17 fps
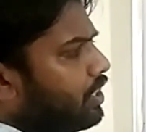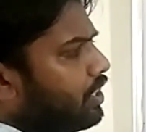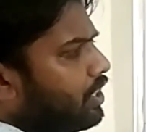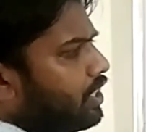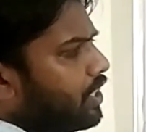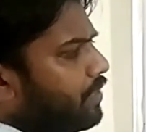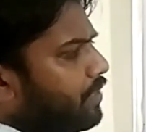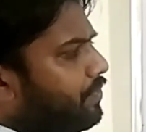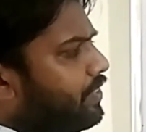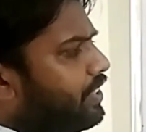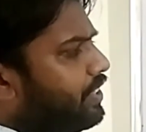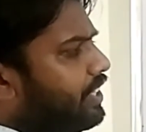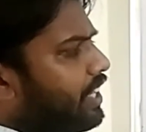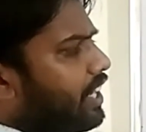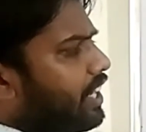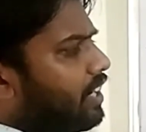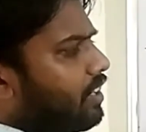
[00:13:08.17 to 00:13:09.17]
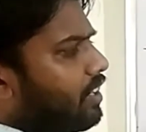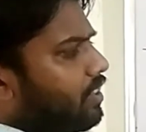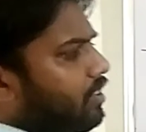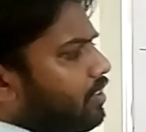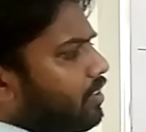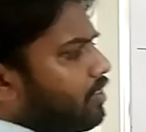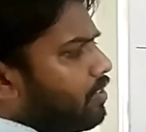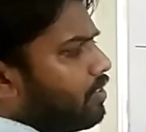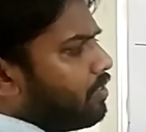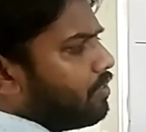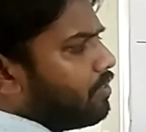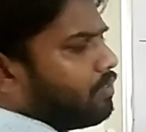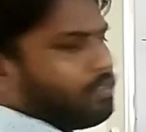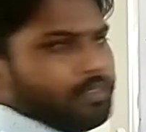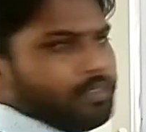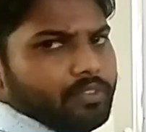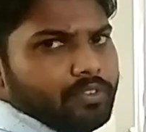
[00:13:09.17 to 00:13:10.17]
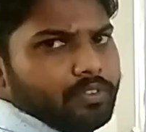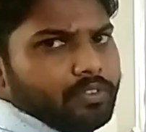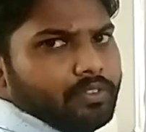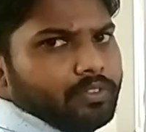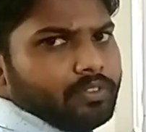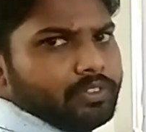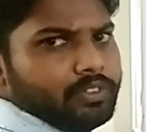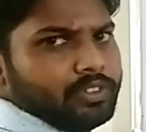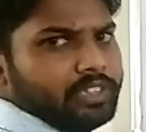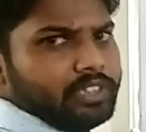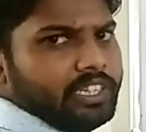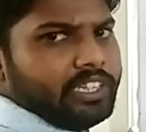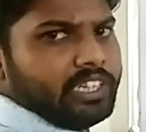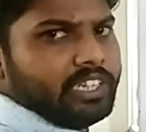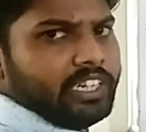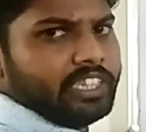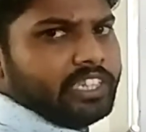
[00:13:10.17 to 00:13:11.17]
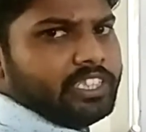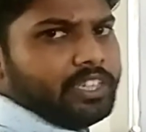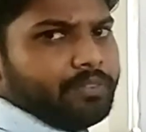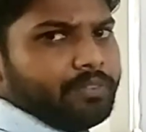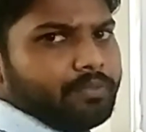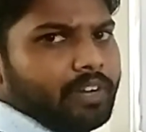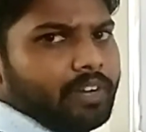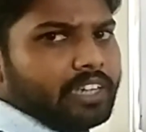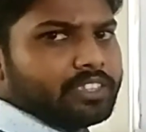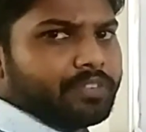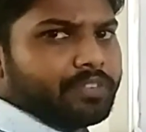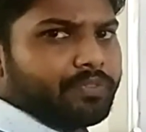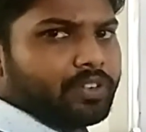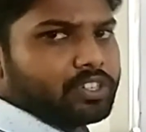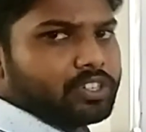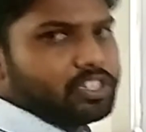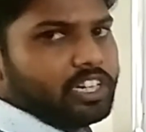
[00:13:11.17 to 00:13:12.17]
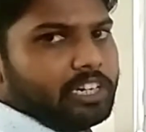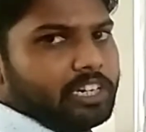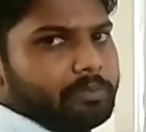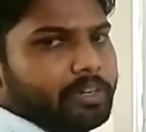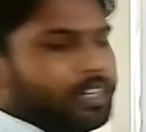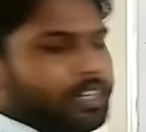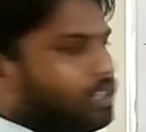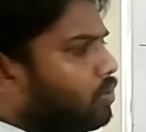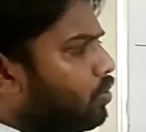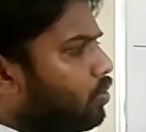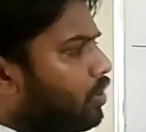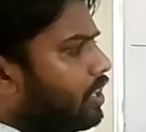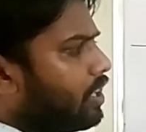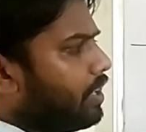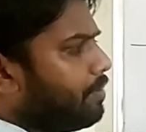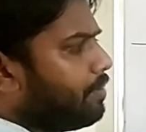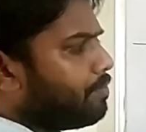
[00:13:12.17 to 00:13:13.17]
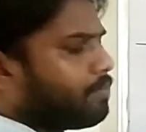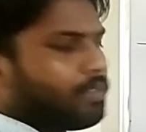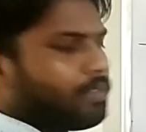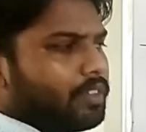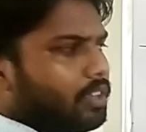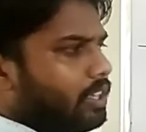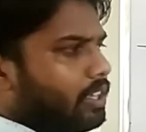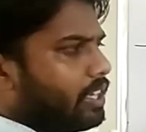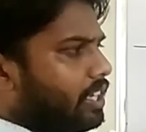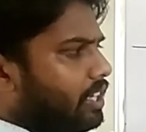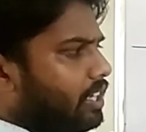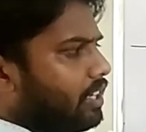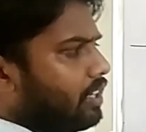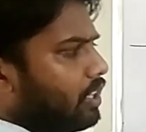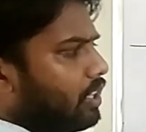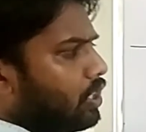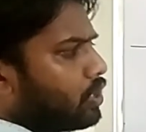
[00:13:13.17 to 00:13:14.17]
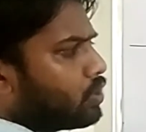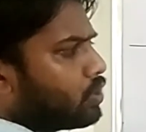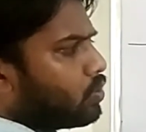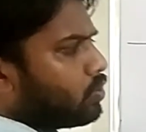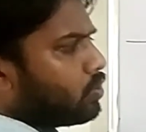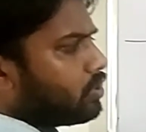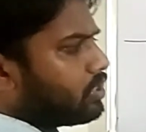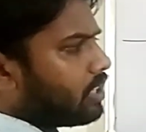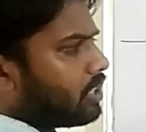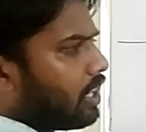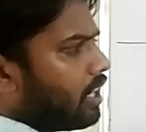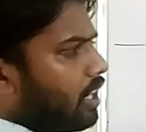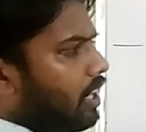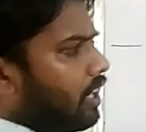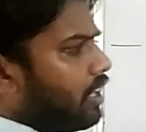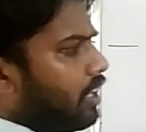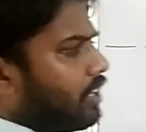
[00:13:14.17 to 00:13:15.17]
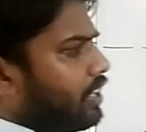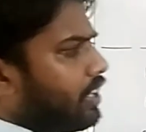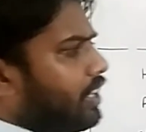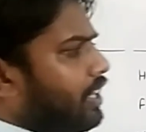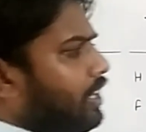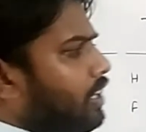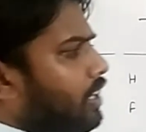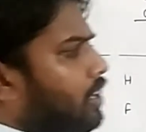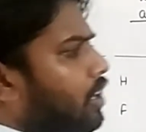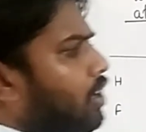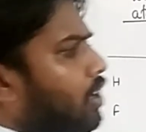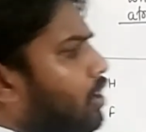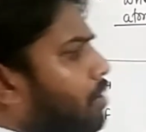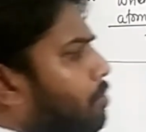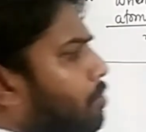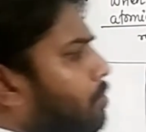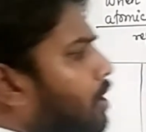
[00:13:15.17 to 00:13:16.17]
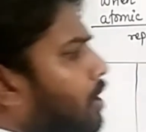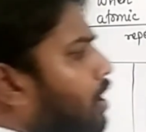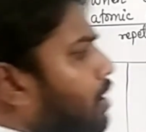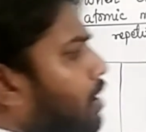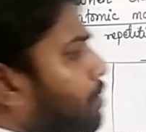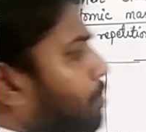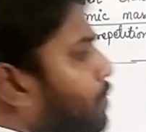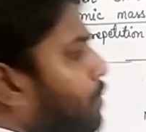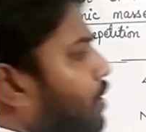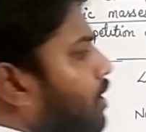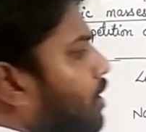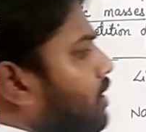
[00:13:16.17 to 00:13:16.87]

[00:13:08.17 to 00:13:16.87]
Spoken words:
If we take this lithium as the first element, okay, so sa re ga ma pa